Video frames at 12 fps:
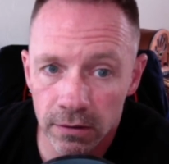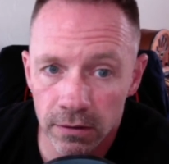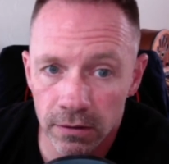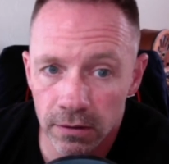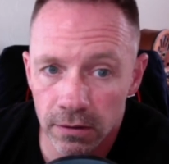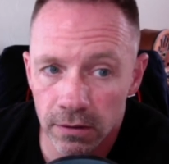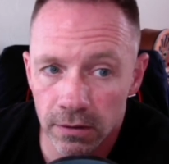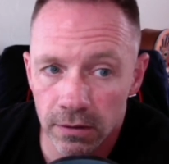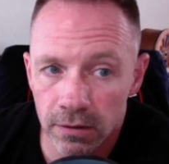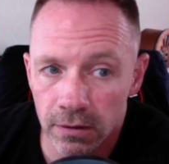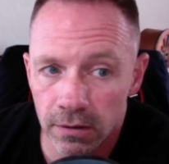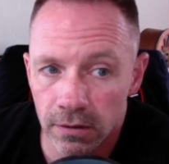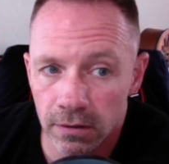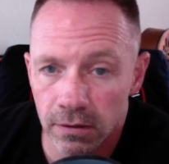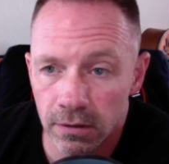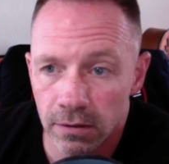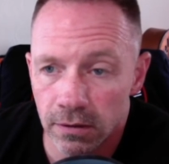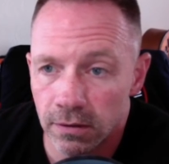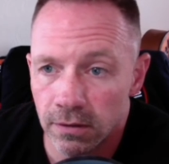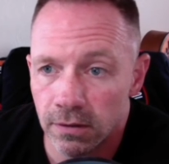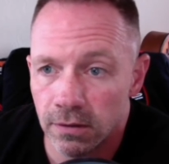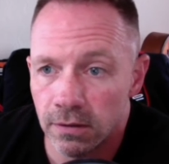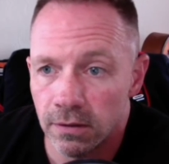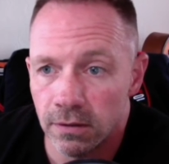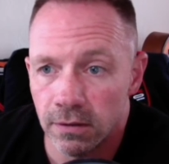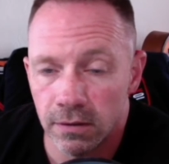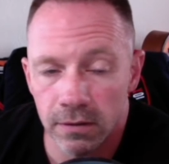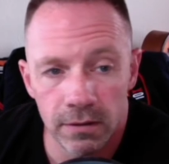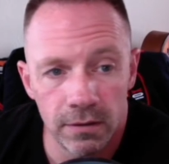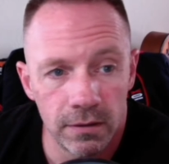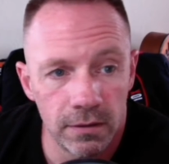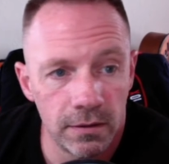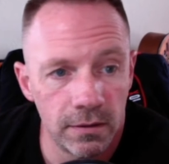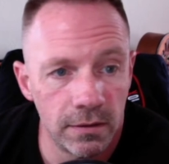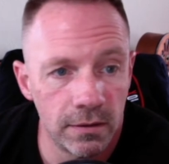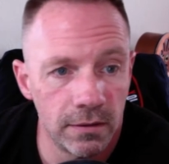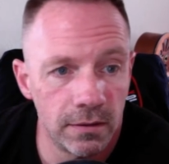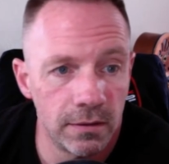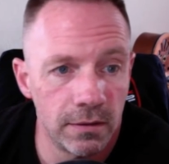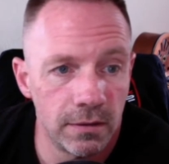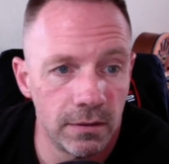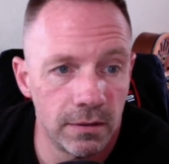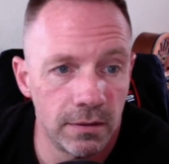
Nothing is said.